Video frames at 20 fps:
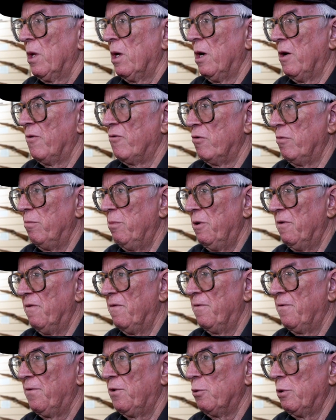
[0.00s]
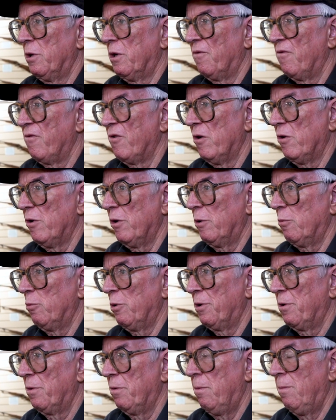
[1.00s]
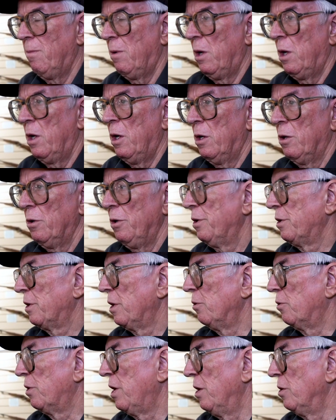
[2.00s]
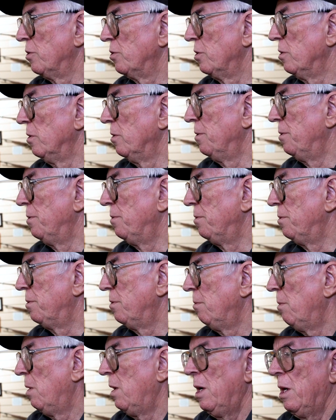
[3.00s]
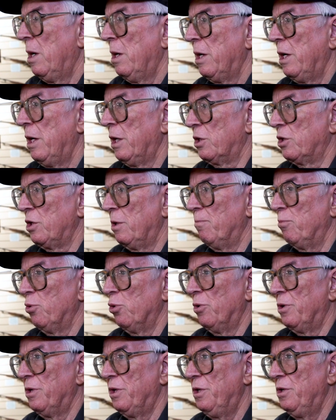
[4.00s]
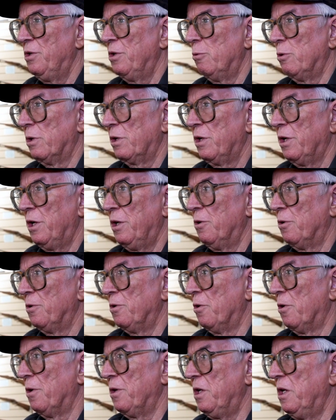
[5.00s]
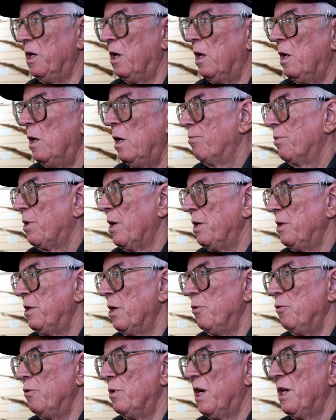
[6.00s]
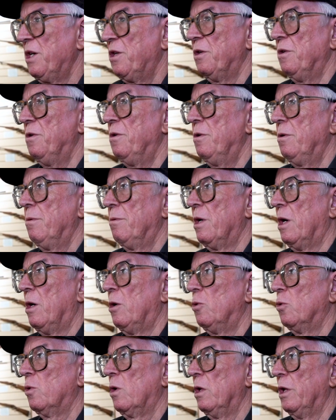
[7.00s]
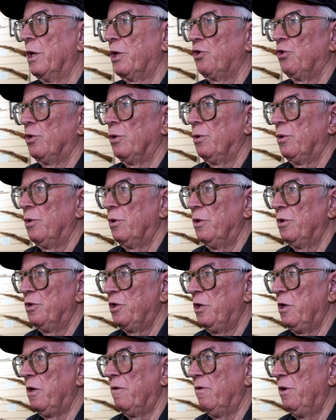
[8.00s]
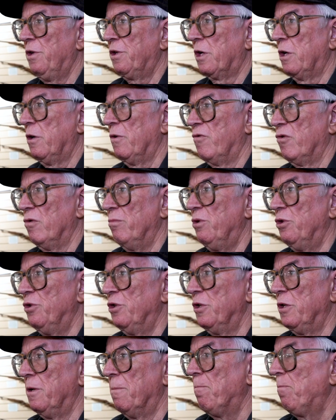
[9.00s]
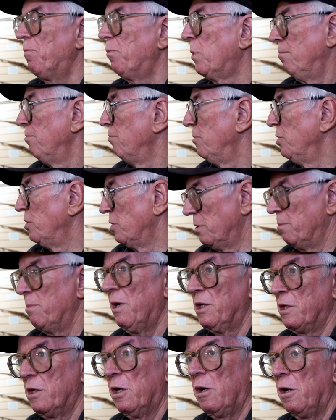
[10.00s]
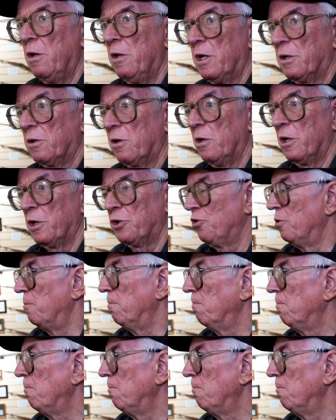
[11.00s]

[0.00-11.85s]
After a bit of toing and froing with Lithgow Council and ex-employees who were keen on the idea, they donated the whole collection to the city of Lithgow for a museum. This is basically that collection.